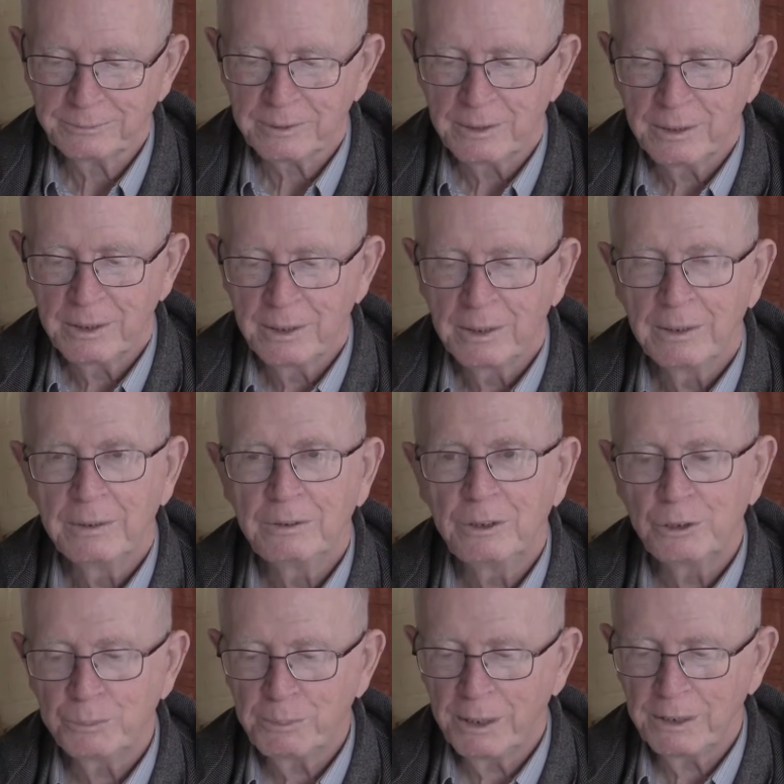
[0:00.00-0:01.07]
despite
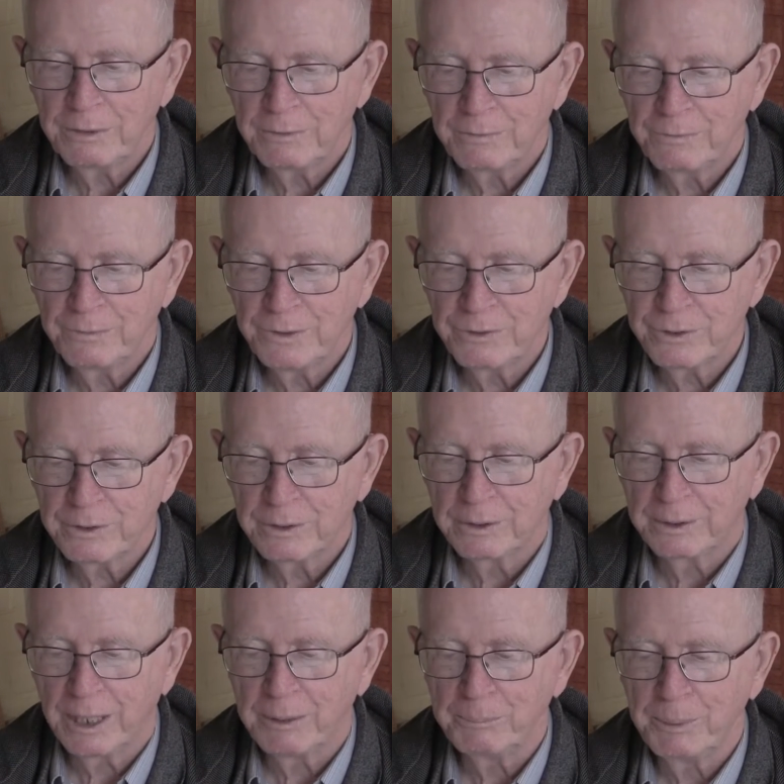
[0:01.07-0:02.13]
physical and
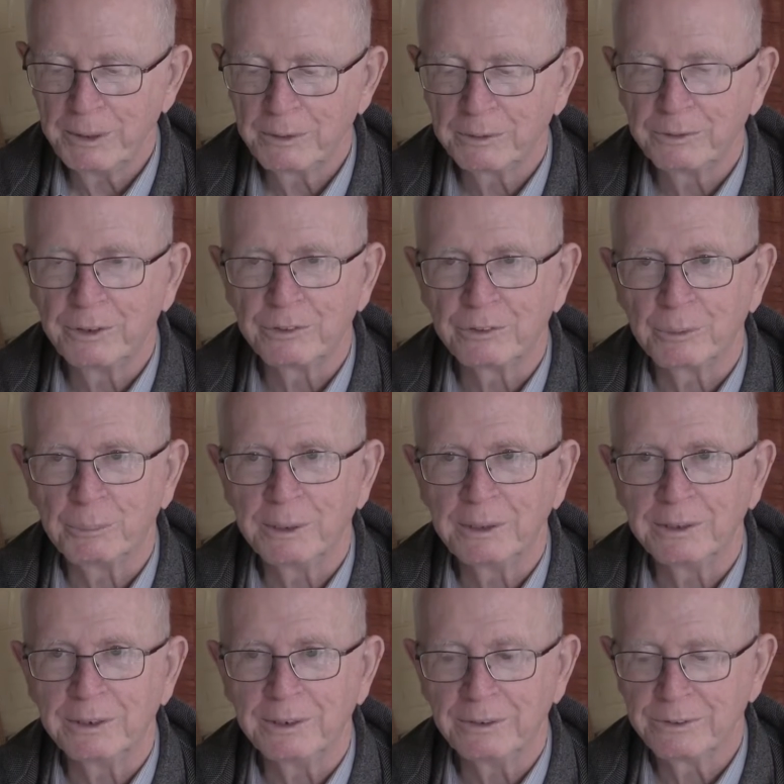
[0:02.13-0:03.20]
mental disabilities,
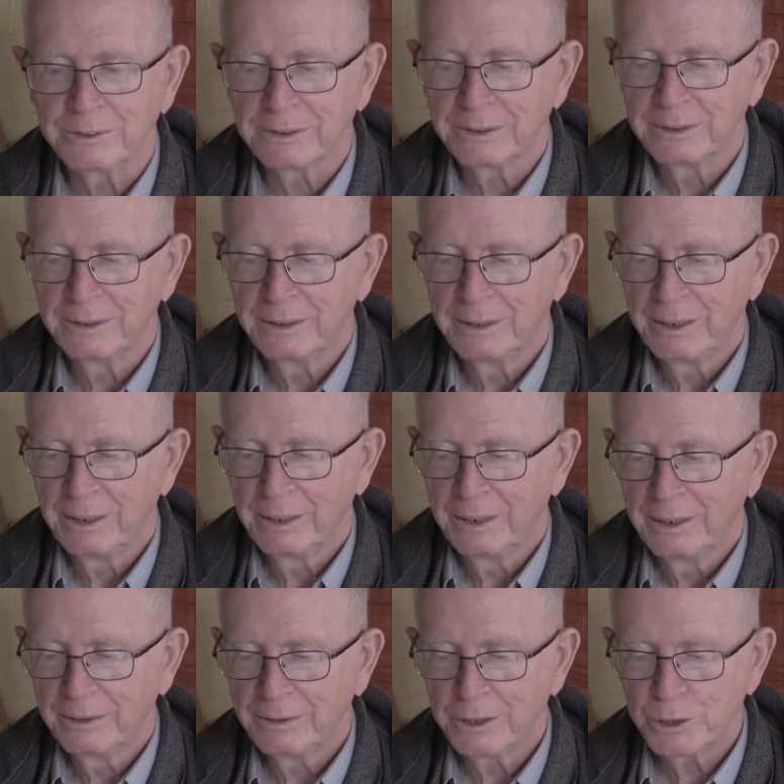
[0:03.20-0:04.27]
the
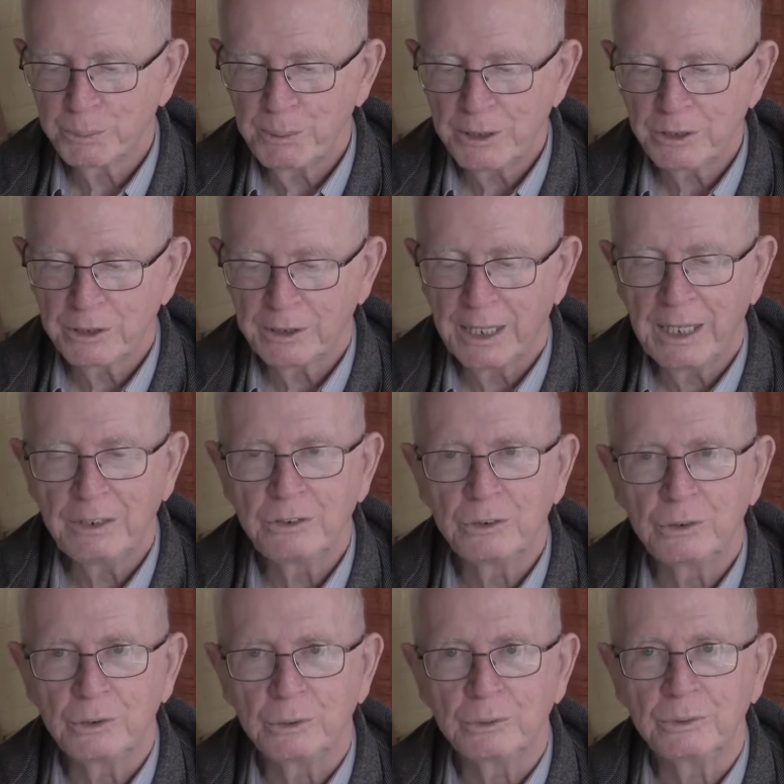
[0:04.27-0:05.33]
special ed
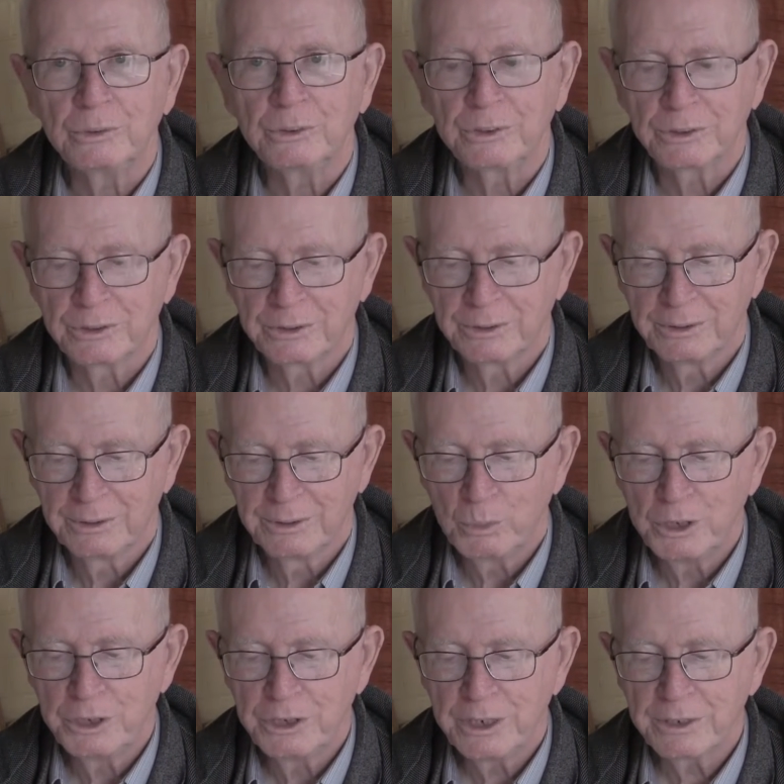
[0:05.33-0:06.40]
students were
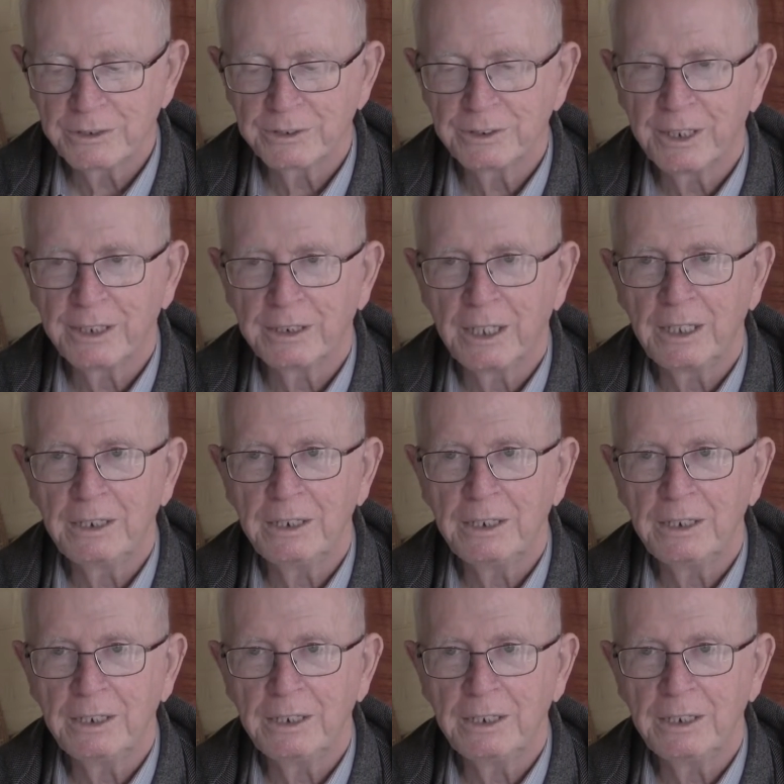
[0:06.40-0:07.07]
just like any other